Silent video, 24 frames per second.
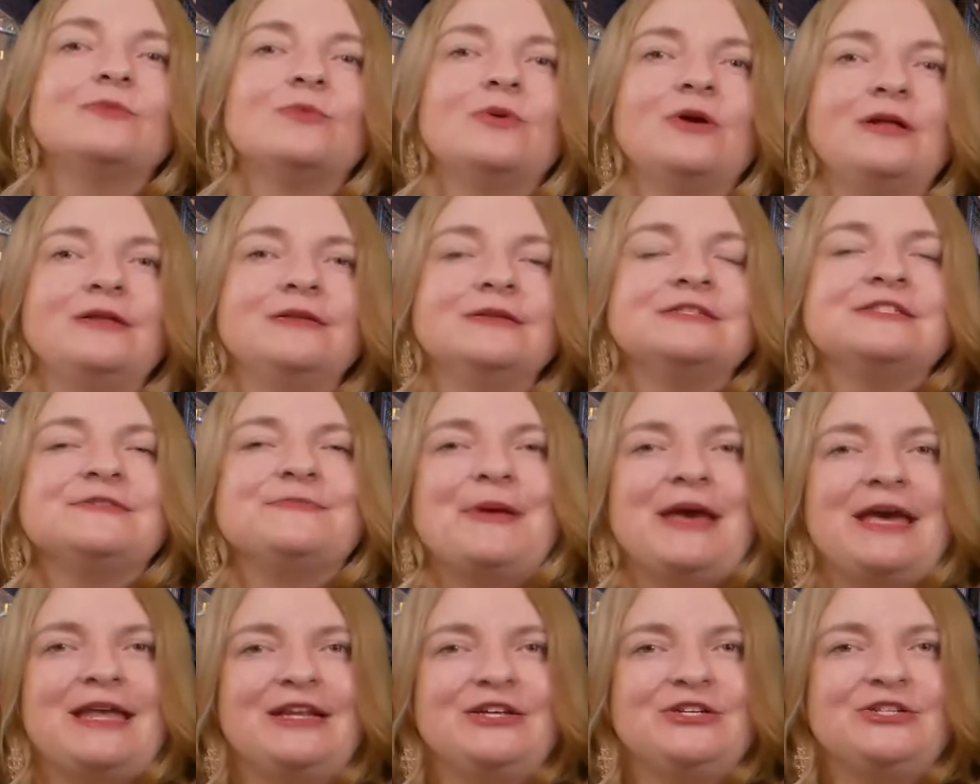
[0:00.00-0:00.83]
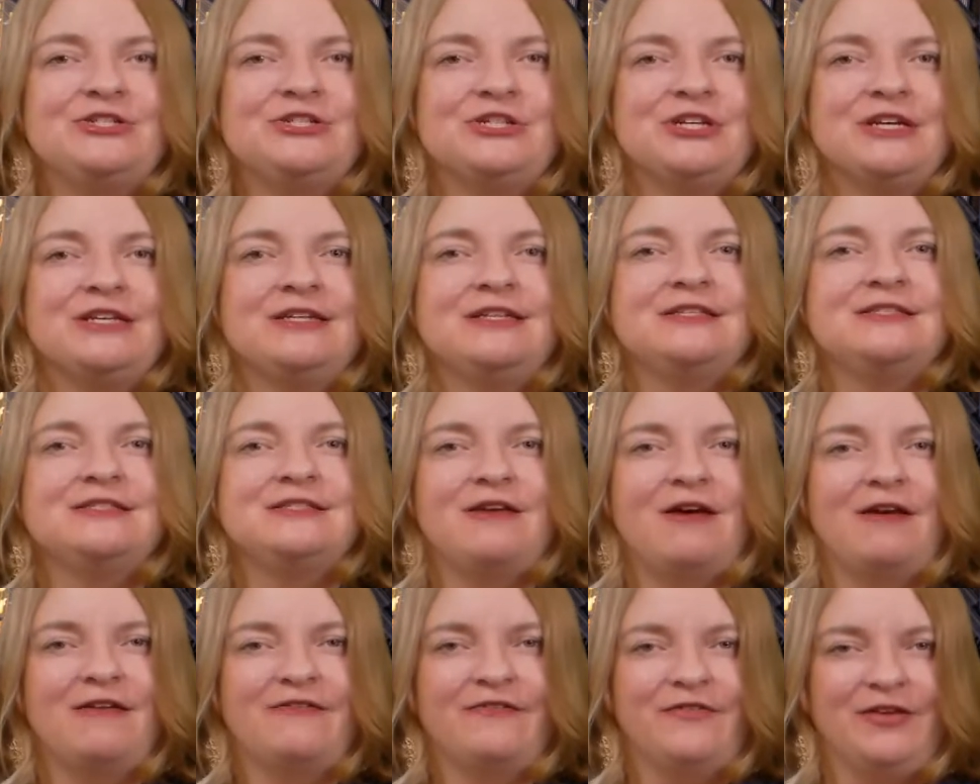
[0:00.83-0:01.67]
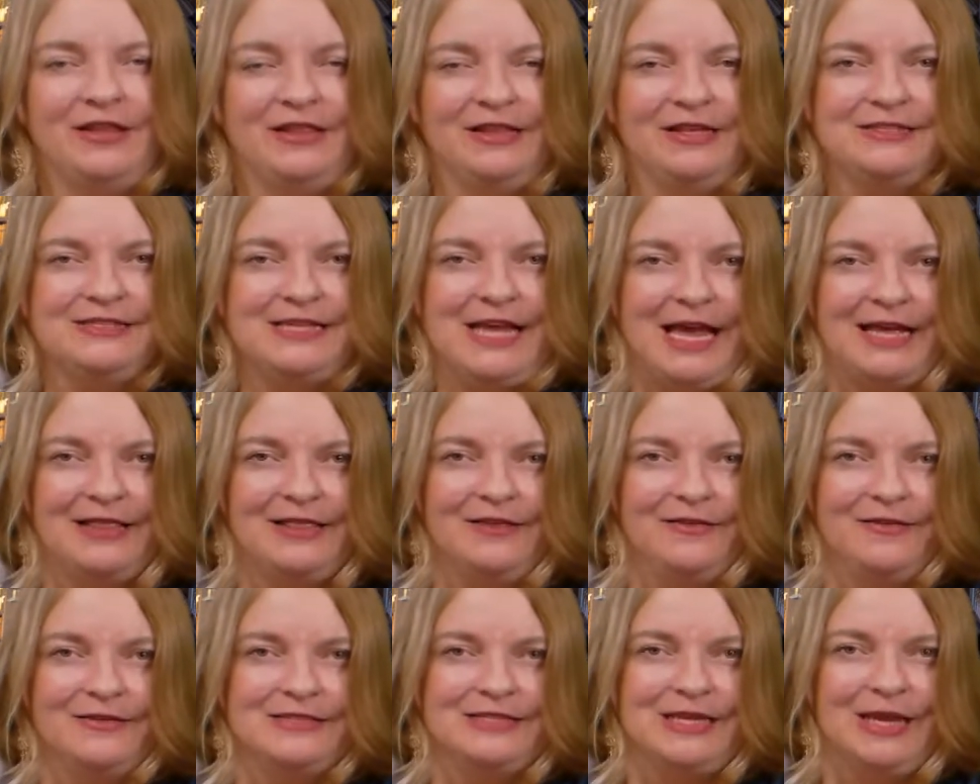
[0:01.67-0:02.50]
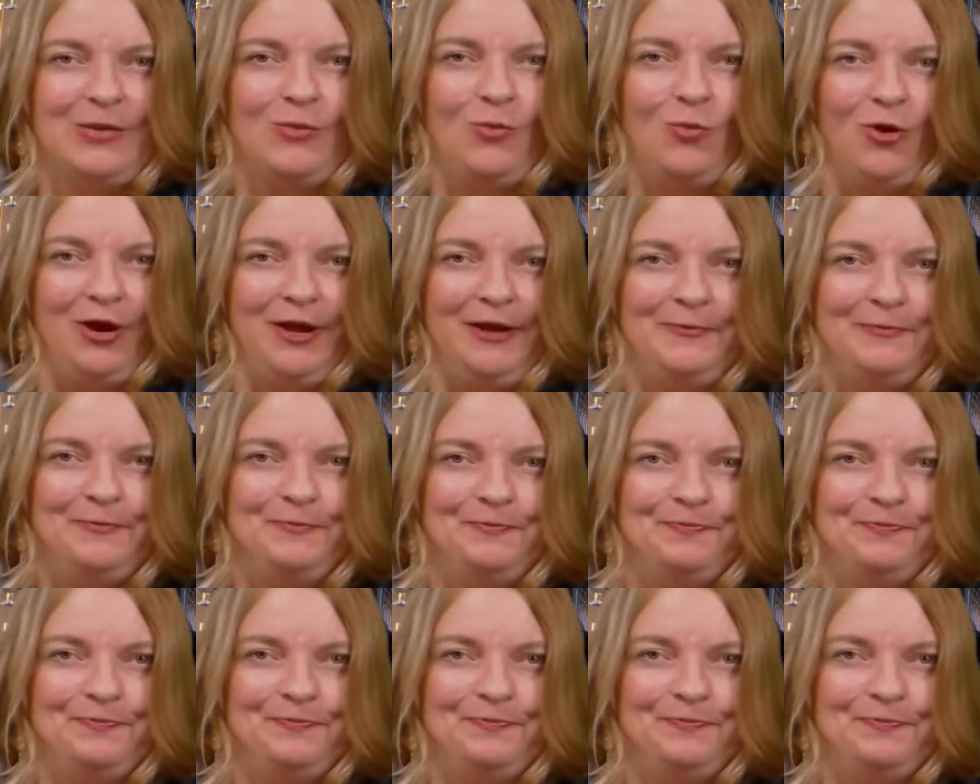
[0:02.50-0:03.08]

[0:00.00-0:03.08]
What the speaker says: Well, Spanish does not feel exactly the same way.